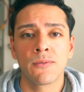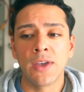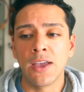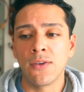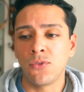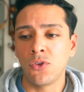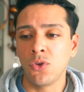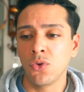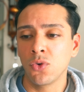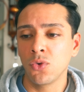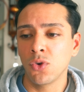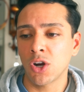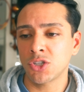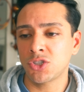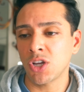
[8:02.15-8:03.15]
if
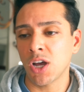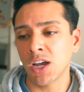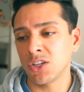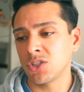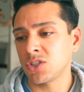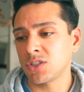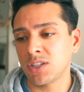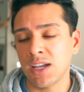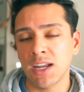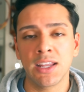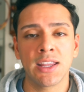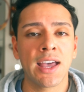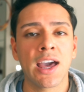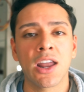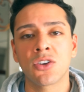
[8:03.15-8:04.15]
you are talking just getting
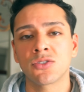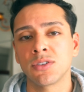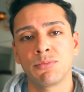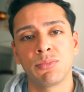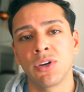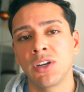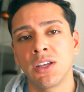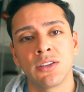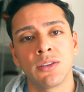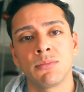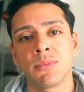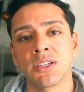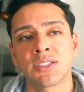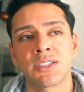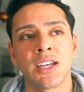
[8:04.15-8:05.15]
the headers and putting in the
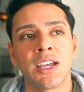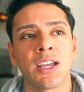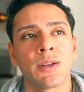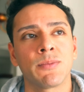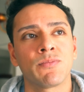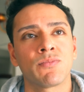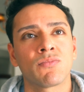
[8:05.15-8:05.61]
Mustang,